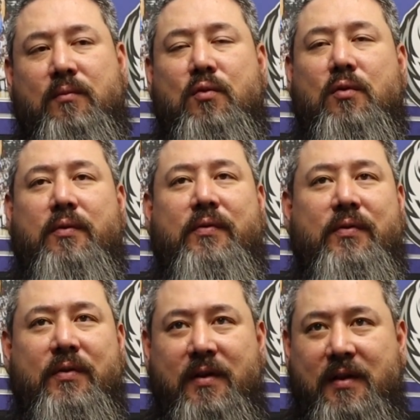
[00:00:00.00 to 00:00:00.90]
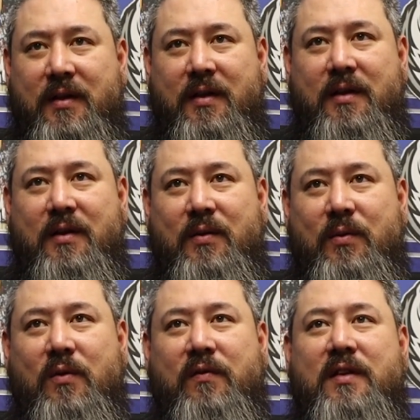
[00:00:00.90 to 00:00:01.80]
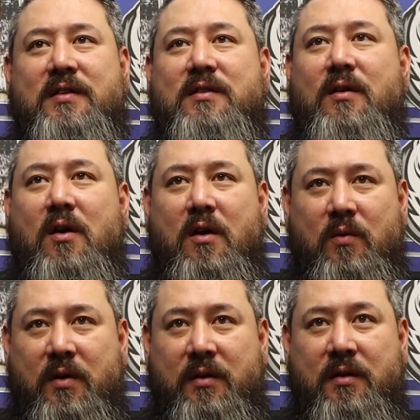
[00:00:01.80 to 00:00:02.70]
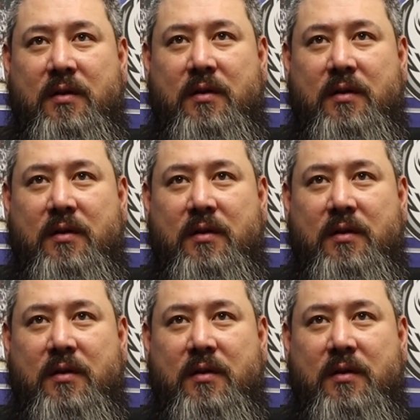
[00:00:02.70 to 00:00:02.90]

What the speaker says: Oof, this is a hard one.